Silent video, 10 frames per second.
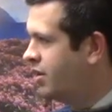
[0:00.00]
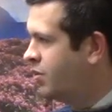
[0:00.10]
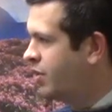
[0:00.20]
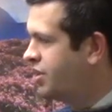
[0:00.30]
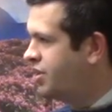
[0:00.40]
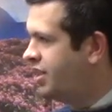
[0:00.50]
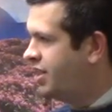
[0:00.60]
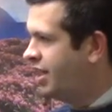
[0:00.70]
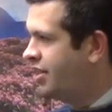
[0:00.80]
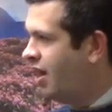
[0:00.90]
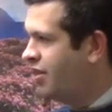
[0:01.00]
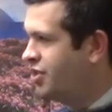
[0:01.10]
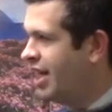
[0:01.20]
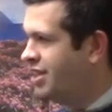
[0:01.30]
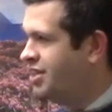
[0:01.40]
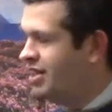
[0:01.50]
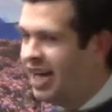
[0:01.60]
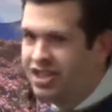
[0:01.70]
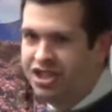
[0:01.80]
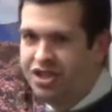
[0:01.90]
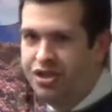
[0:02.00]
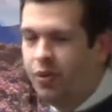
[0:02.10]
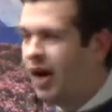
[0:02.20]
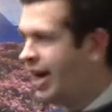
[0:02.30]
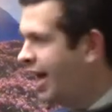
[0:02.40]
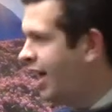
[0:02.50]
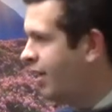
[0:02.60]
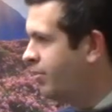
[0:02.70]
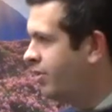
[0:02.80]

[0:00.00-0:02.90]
we just need to acknowledge that's just who I am.